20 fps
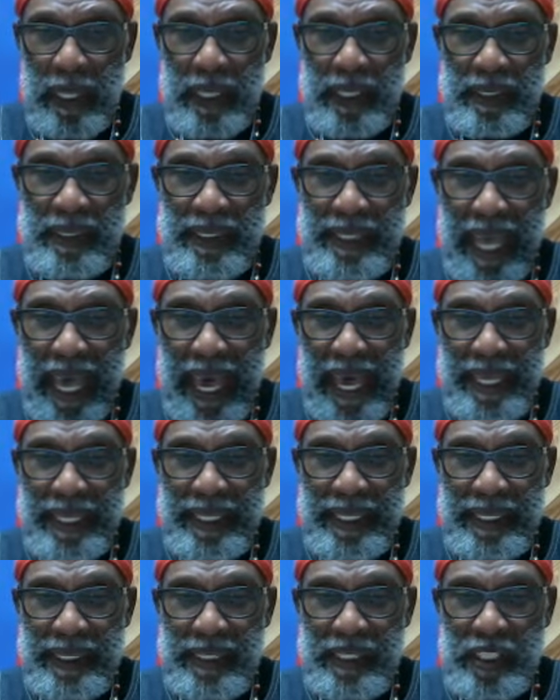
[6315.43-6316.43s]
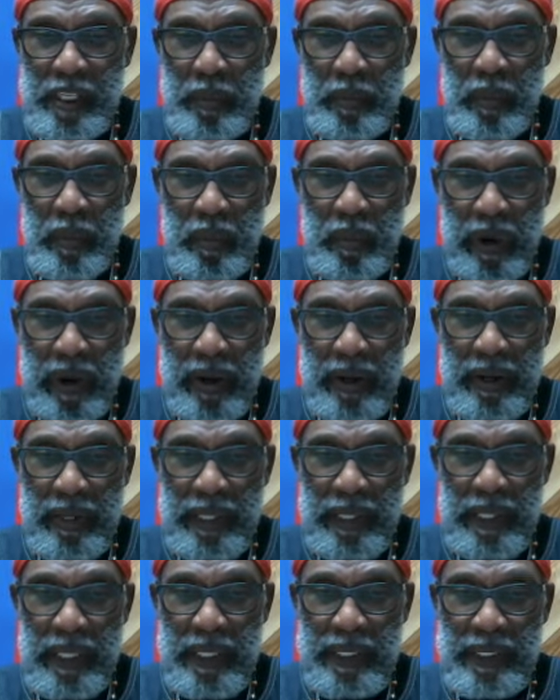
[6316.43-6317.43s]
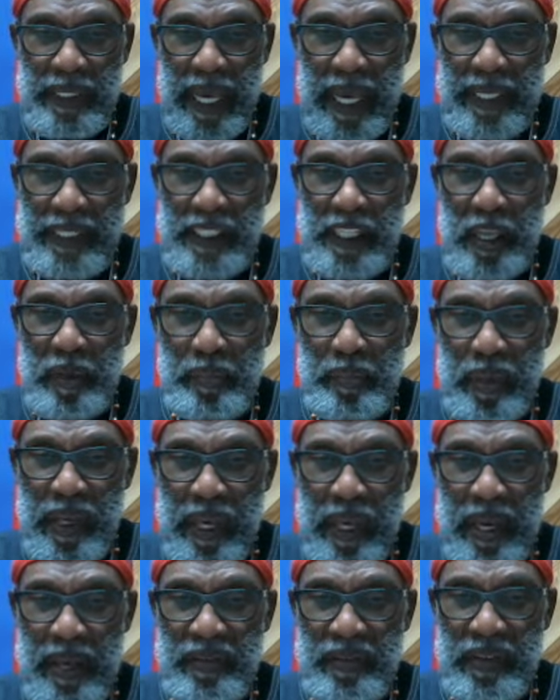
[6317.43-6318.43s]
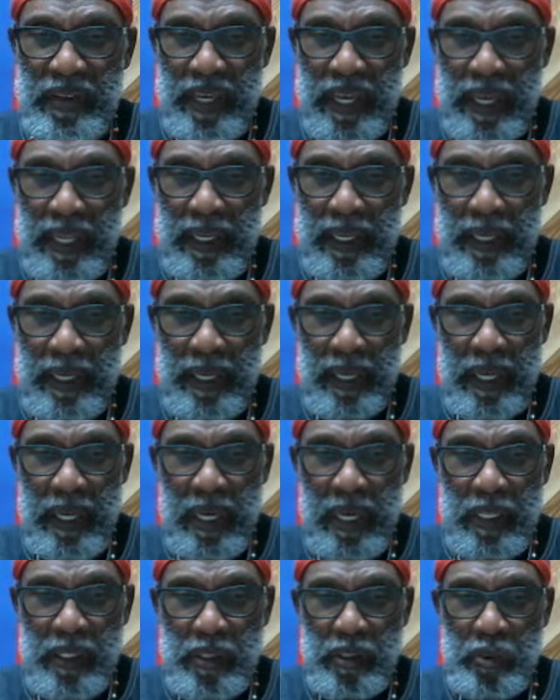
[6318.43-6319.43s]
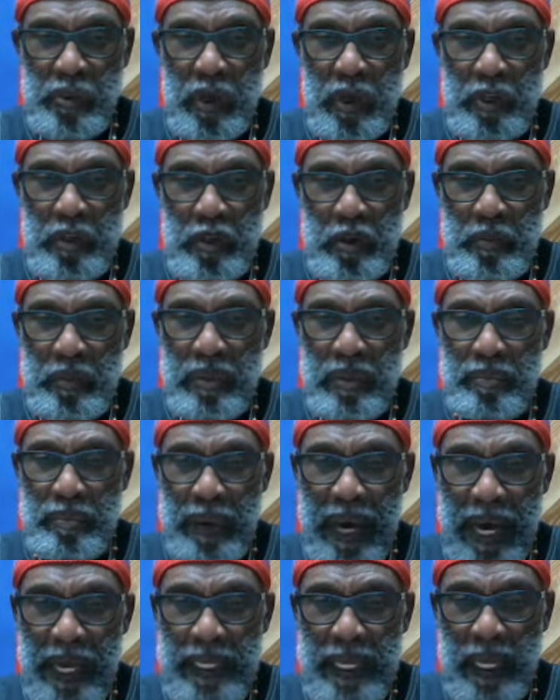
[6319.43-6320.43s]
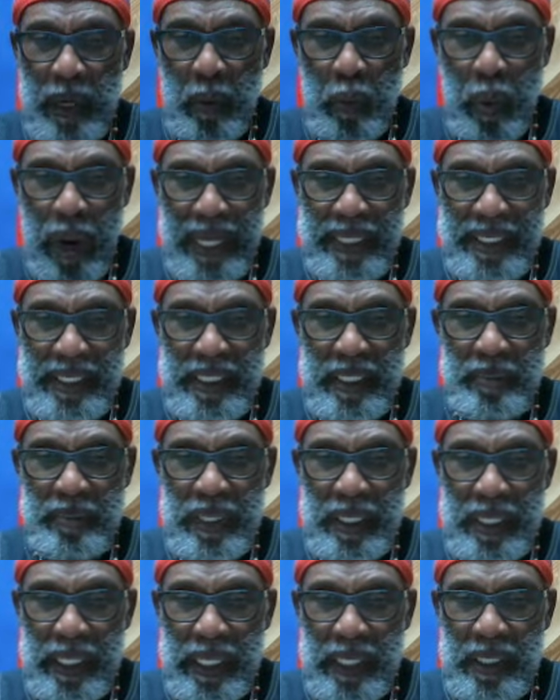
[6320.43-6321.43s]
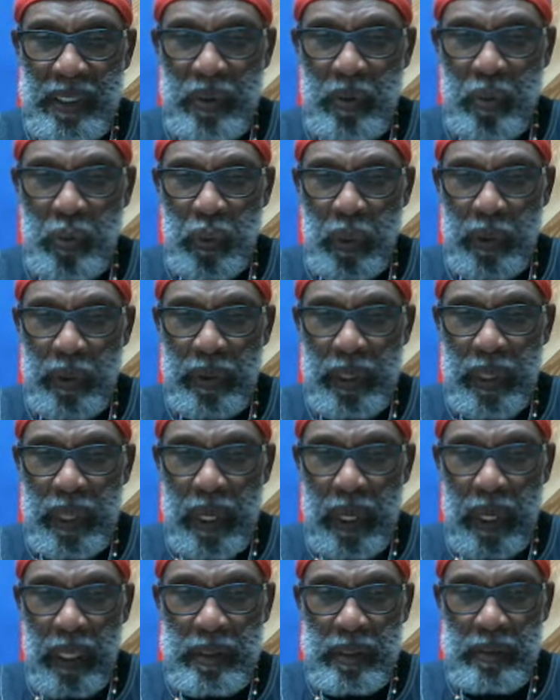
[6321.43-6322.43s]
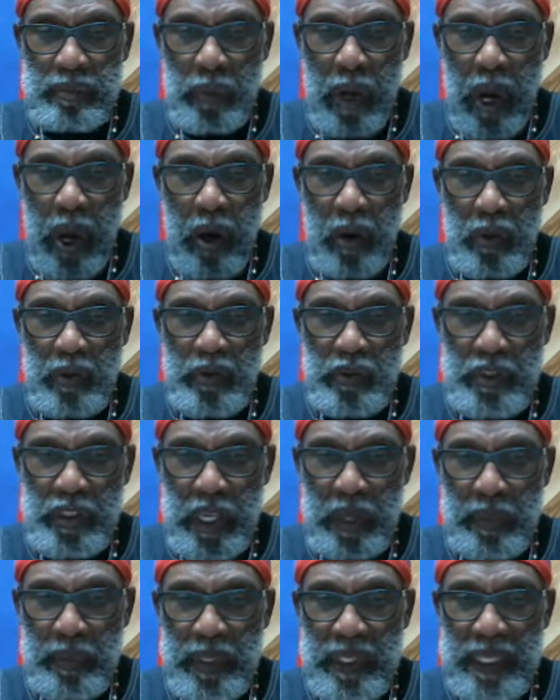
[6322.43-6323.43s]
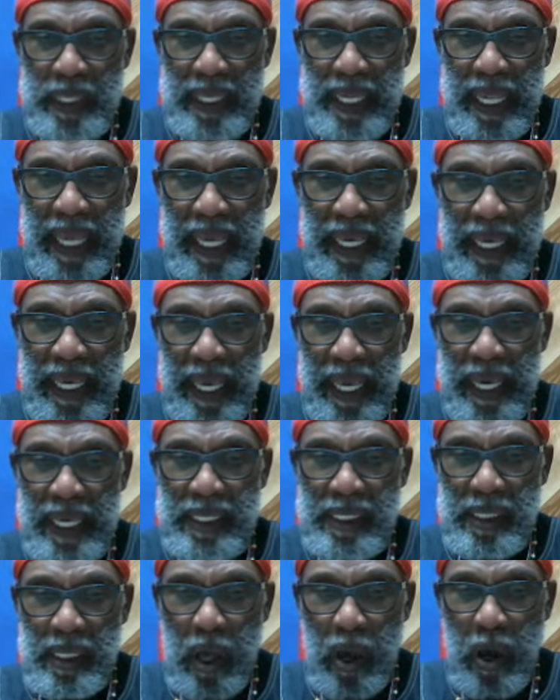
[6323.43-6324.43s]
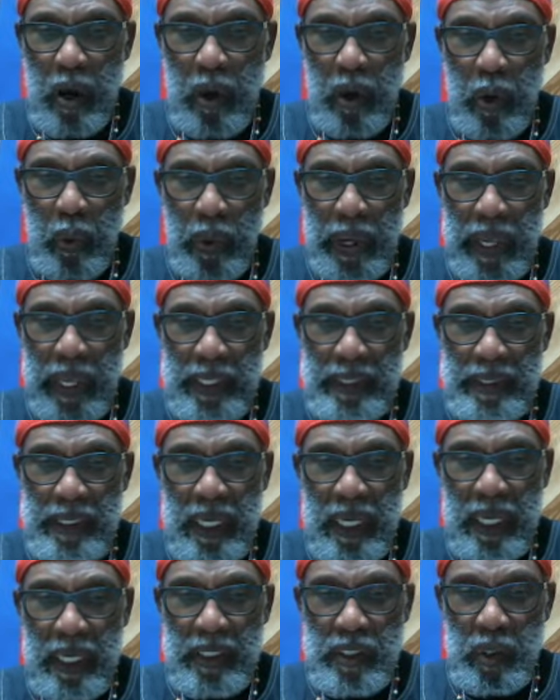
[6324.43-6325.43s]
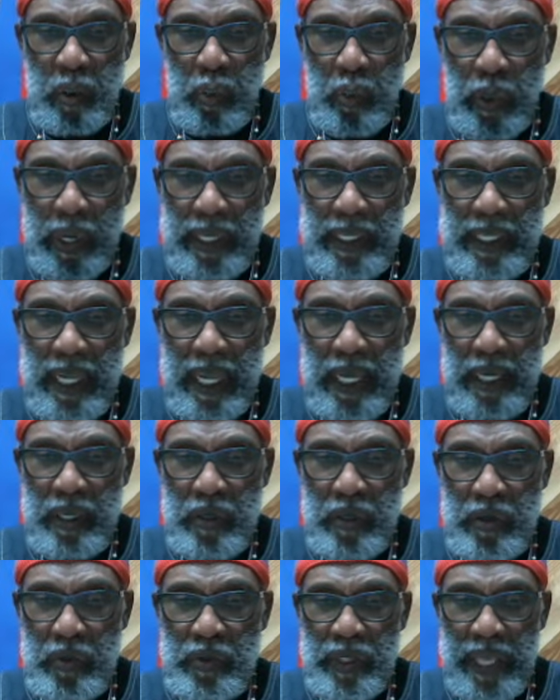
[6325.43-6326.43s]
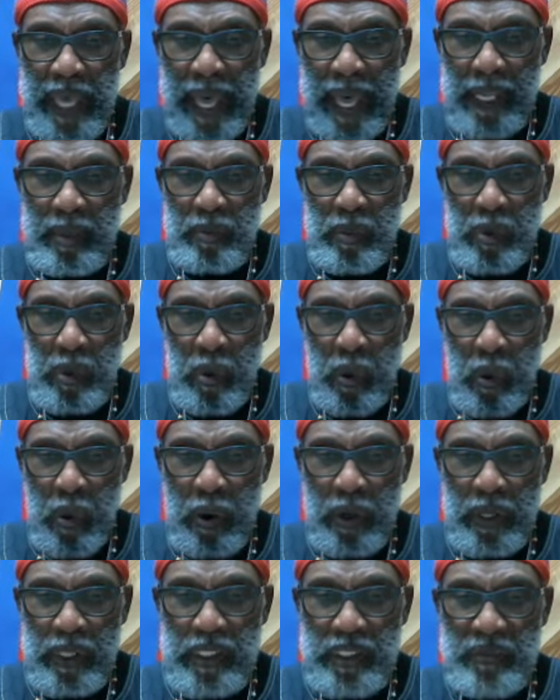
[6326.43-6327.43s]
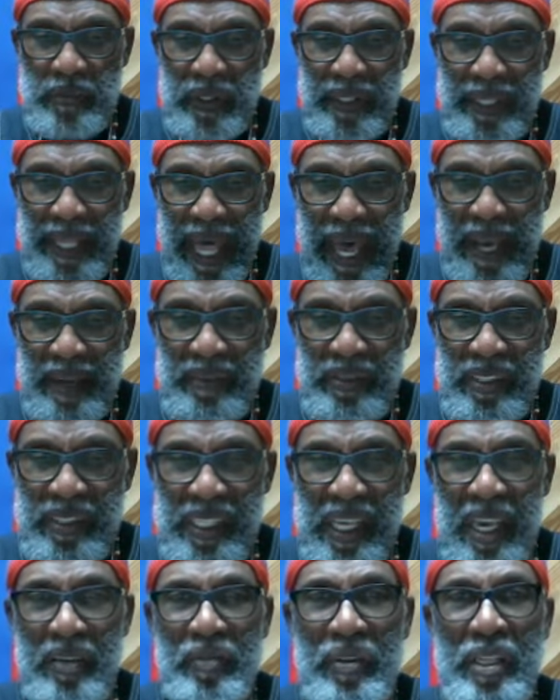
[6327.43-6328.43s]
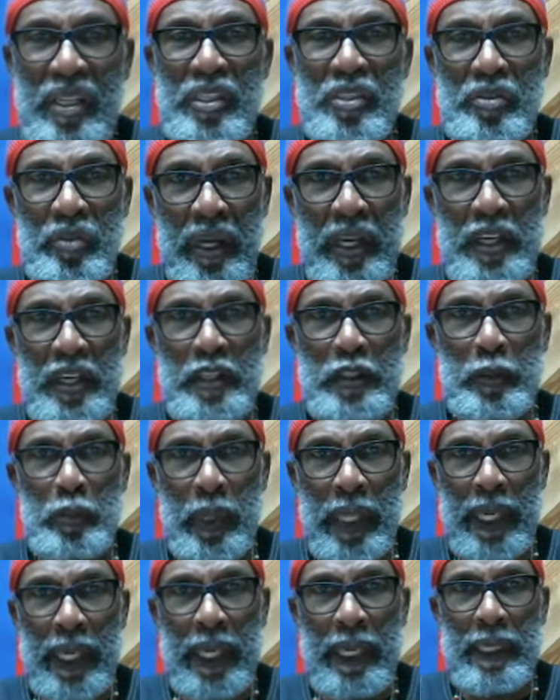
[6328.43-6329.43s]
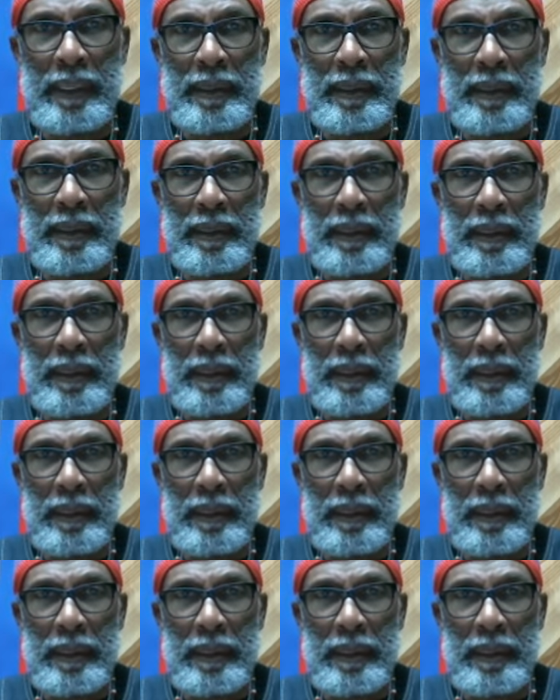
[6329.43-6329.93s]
Scientists temporarily attached a pig's kidney to a human body and watched it begin to work, a small step in the decades long quest to one day use animal organs for life saving transplants.